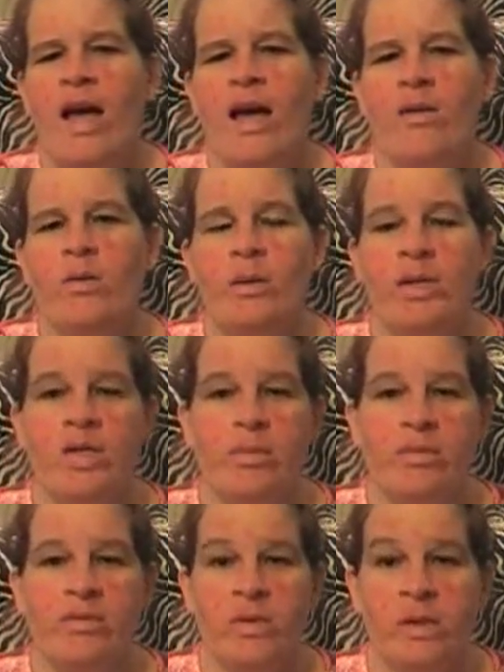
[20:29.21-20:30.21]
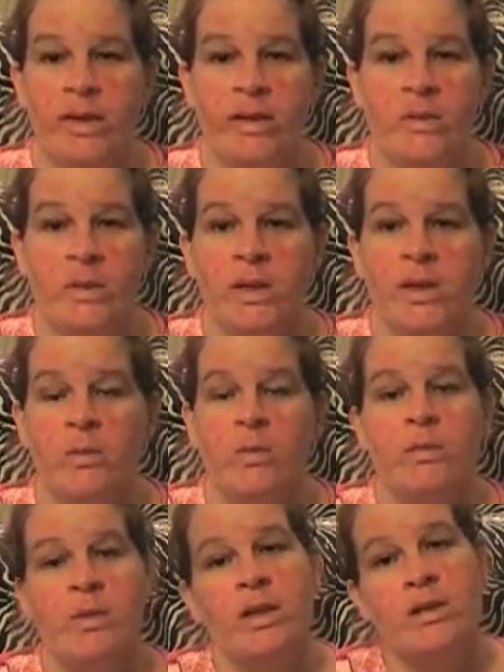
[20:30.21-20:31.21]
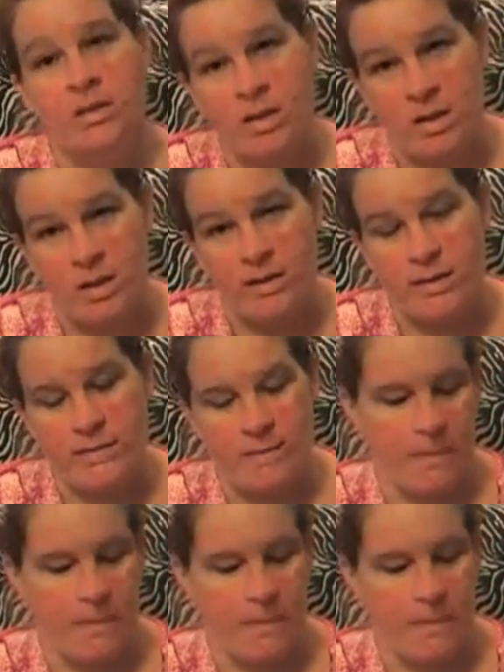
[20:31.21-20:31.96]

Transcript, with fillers: I will be shopping for next week will be groceries.